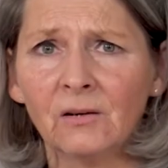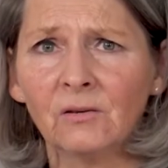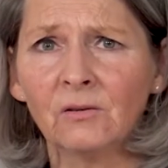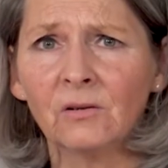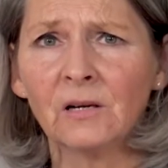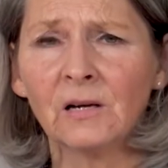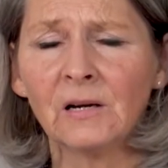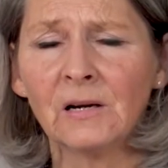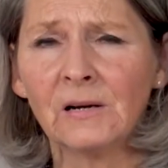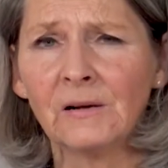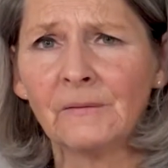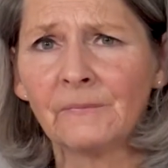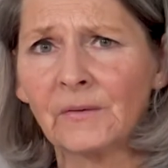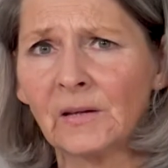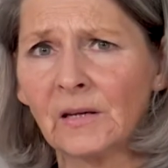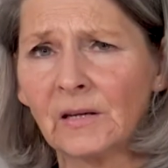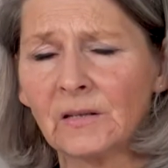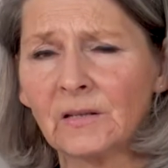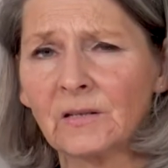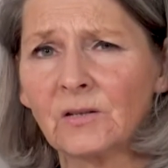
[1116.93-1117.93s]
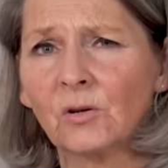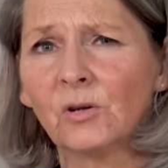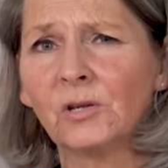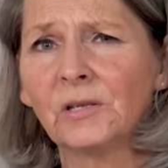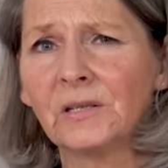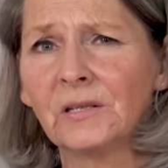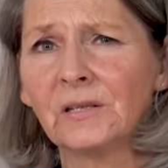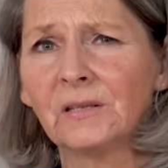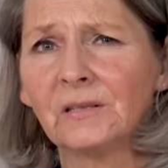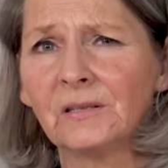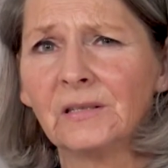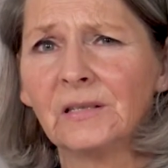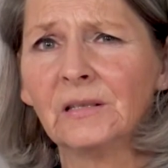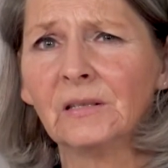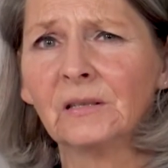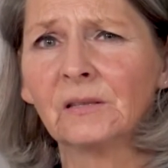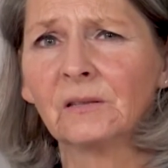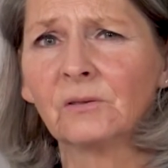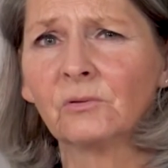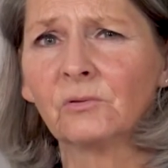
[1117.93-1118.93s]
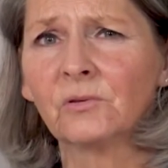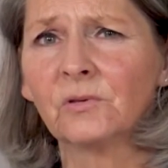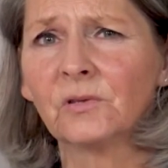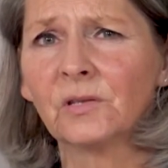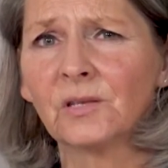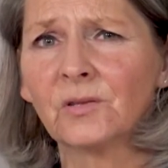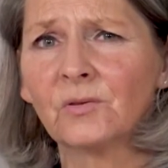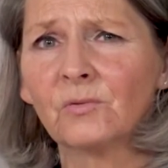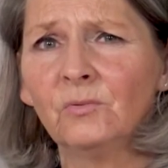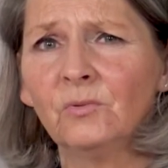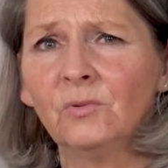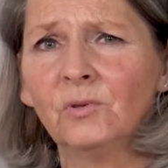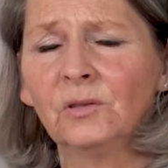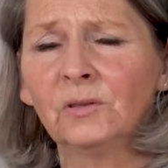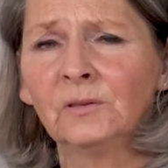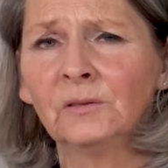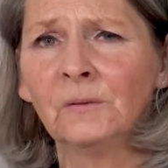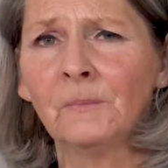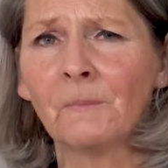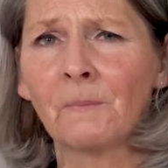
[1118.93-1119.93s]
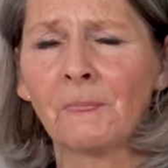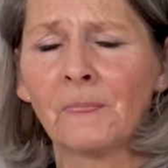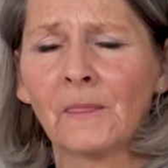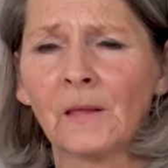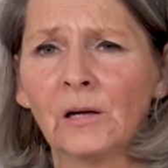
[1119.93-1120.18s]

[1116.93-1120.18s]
But then you can also investigate such things.